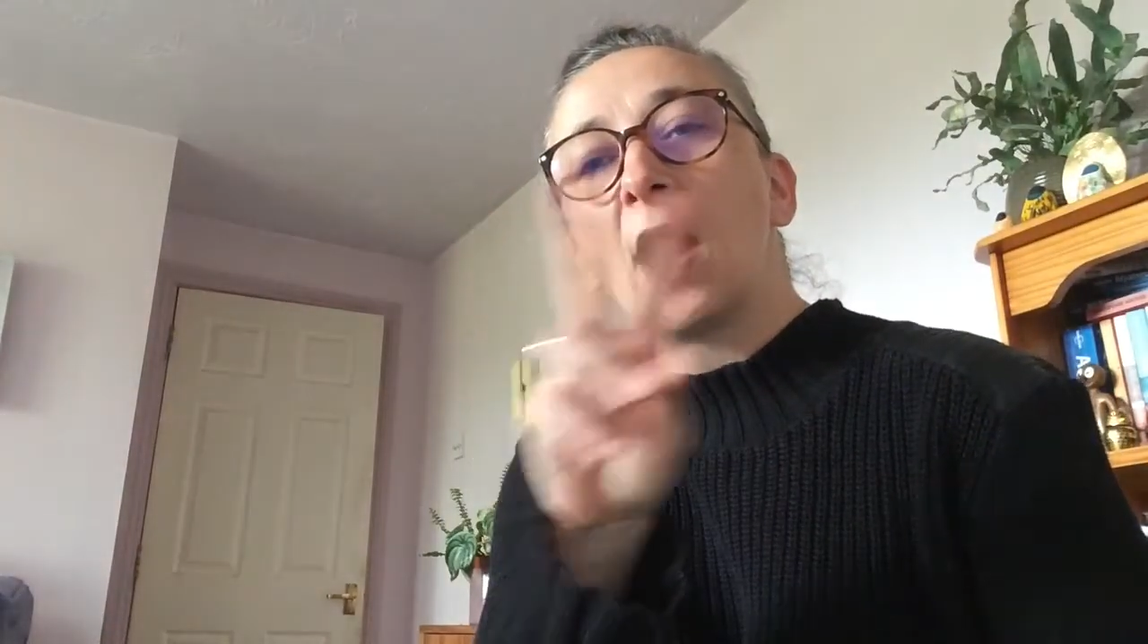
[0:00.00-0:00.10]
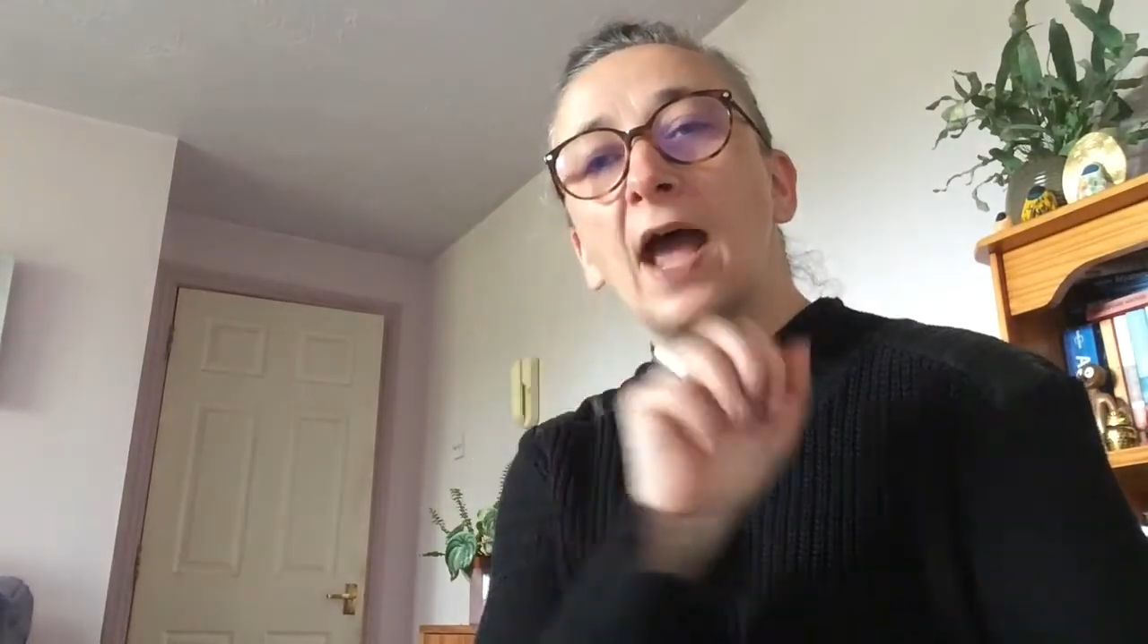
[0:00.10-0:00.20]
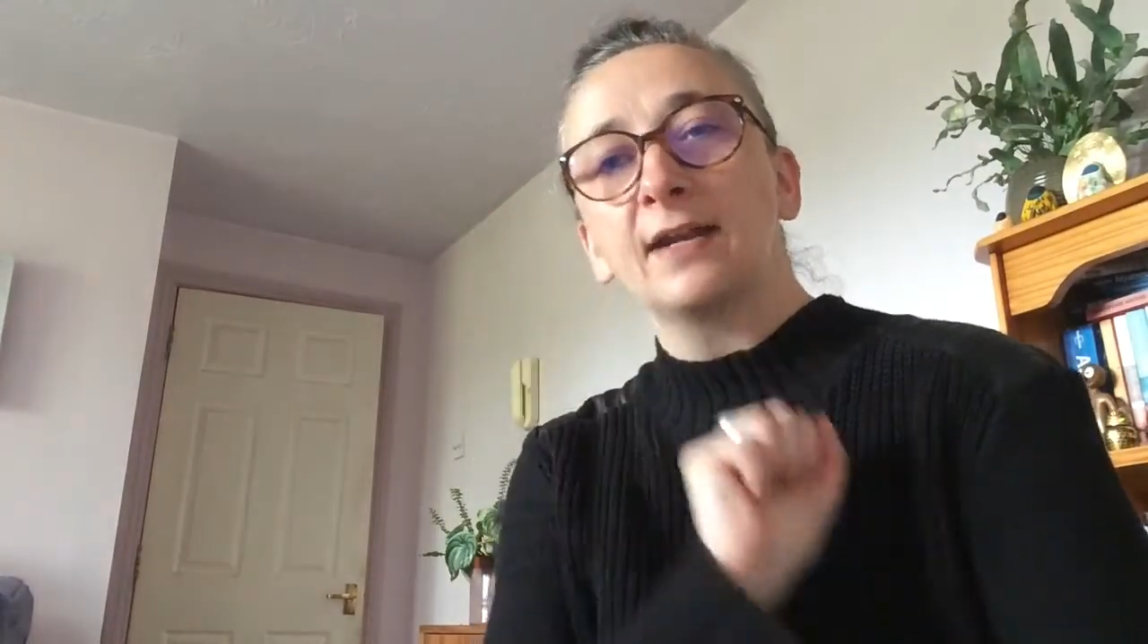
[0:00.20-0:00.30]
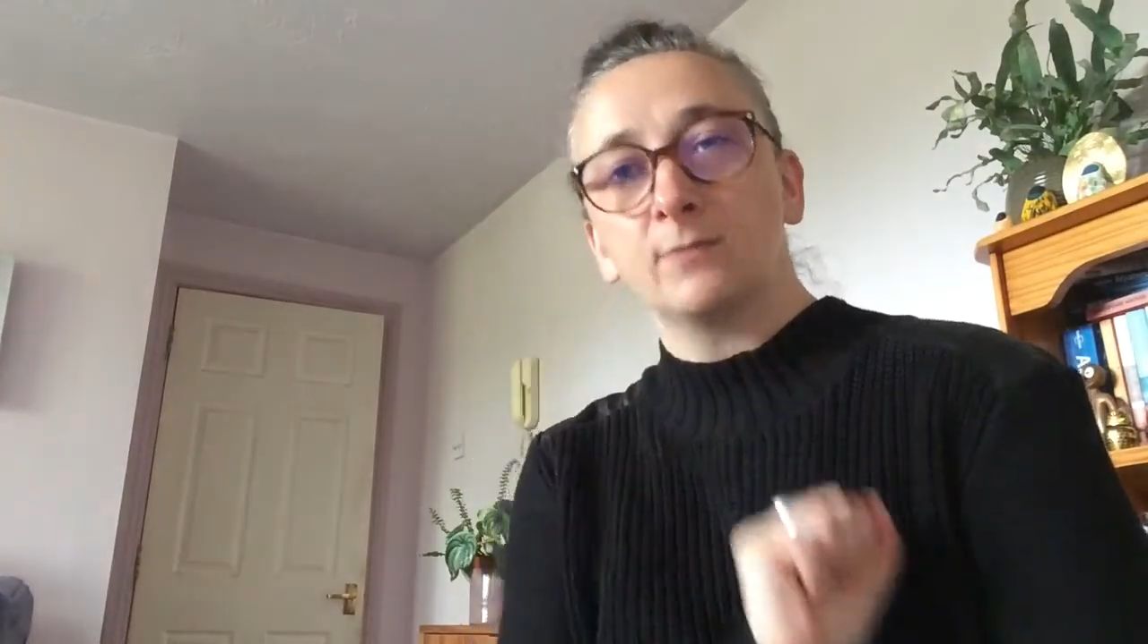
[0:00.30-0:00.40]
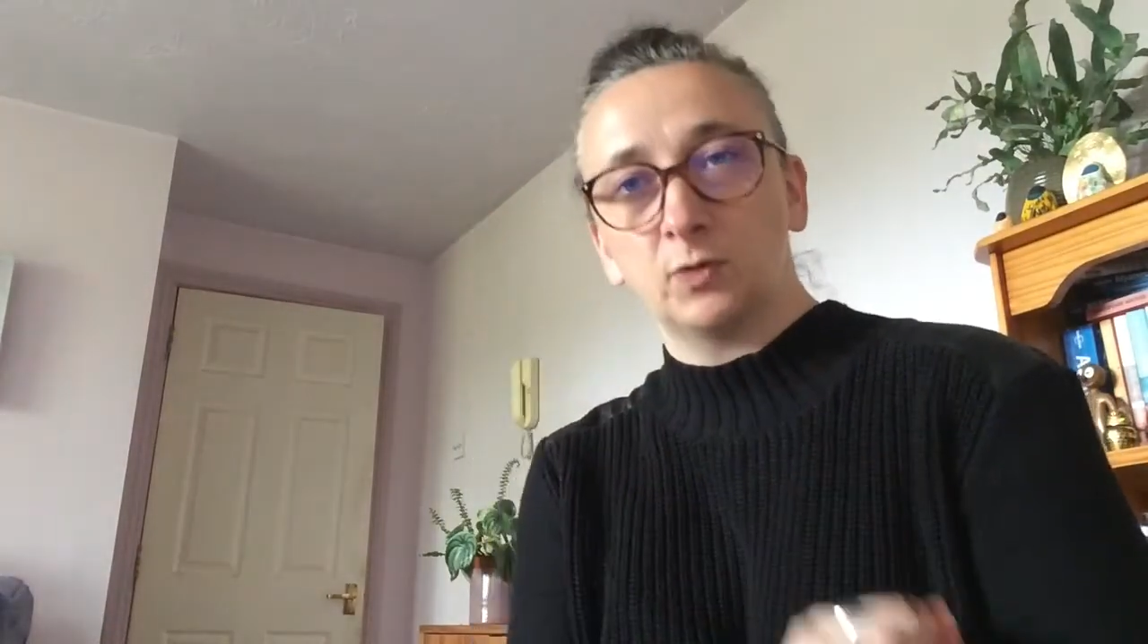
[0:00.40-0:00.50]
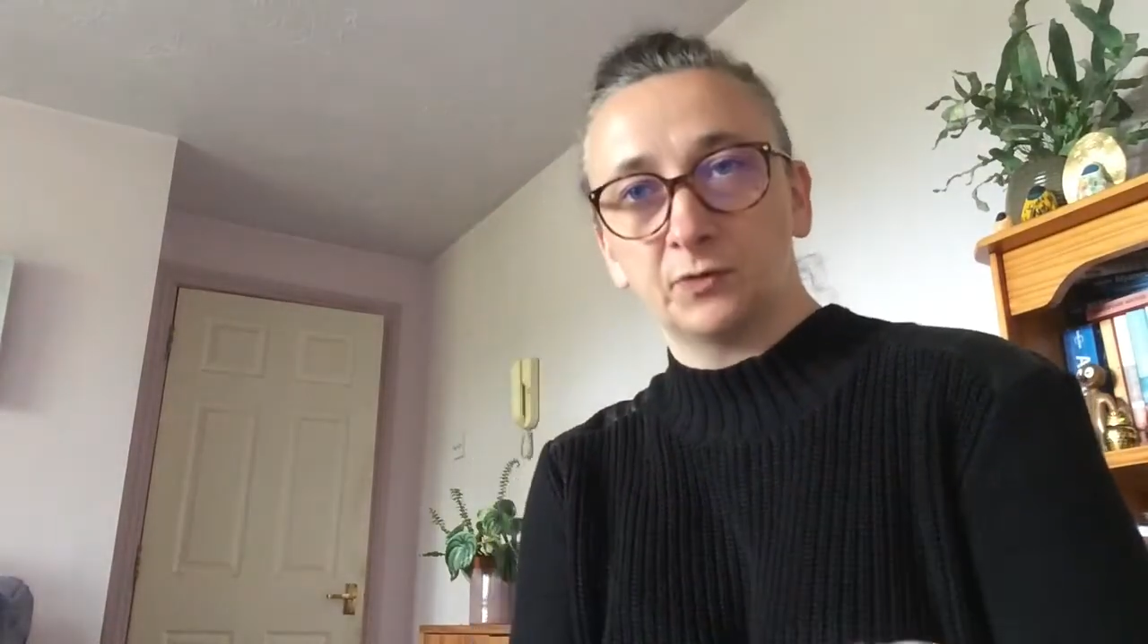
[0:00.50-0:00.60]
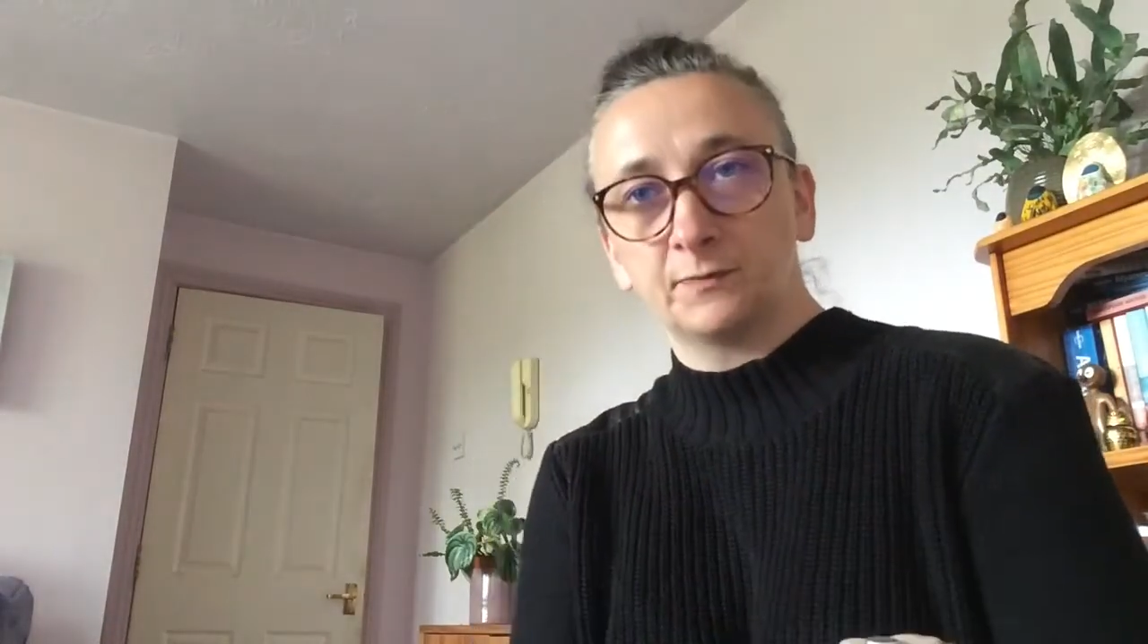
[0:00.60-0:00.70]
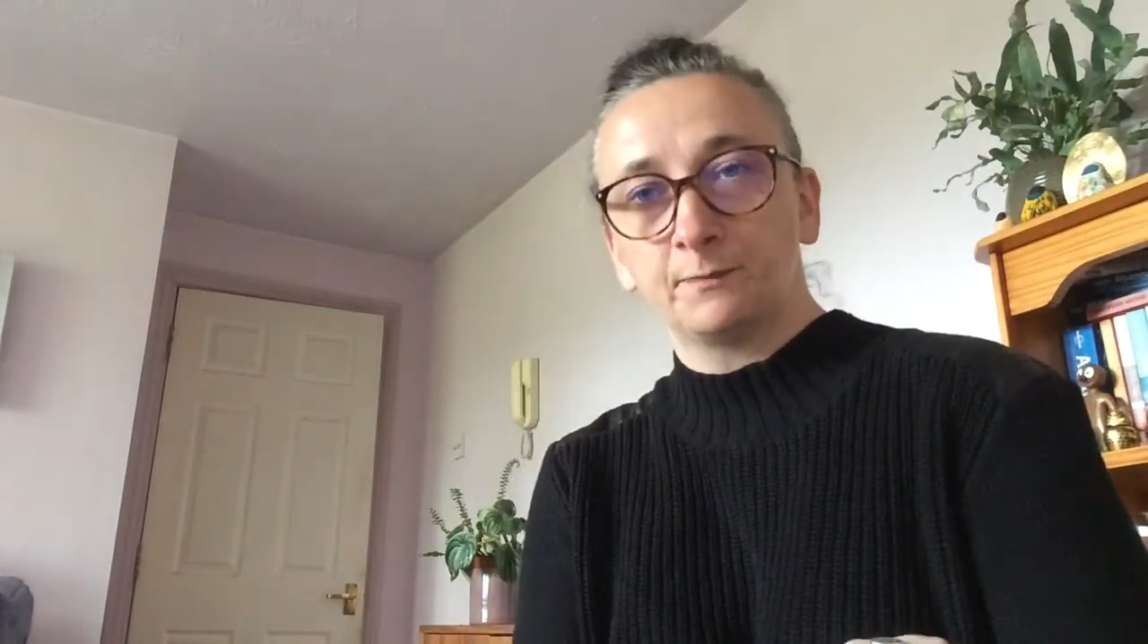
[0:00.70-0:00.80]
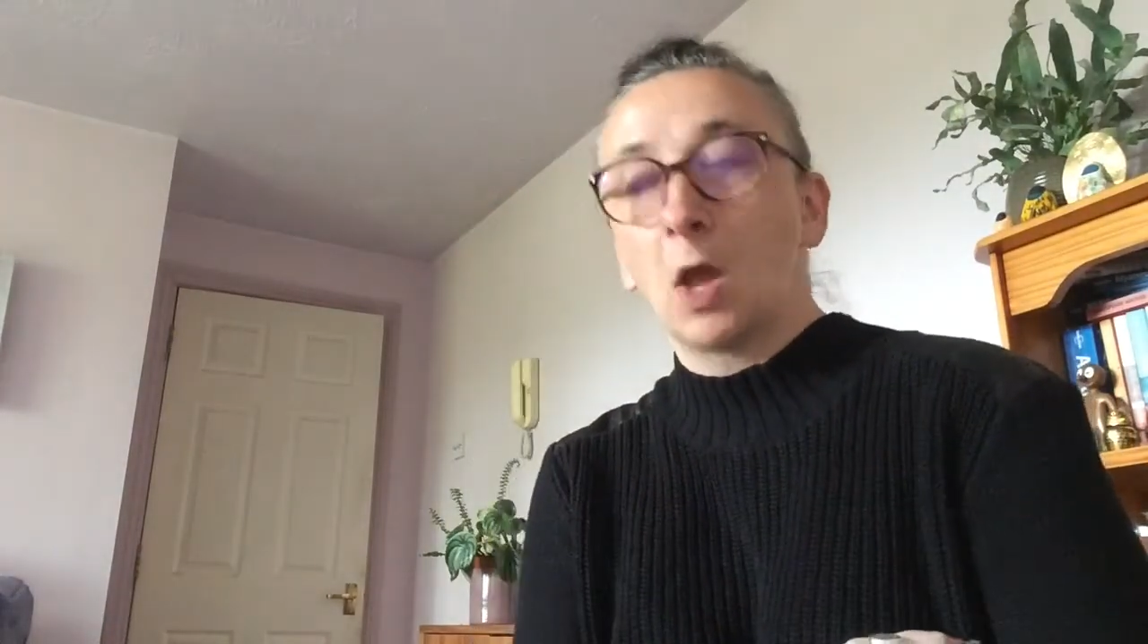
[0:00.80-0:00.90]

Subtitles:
animals.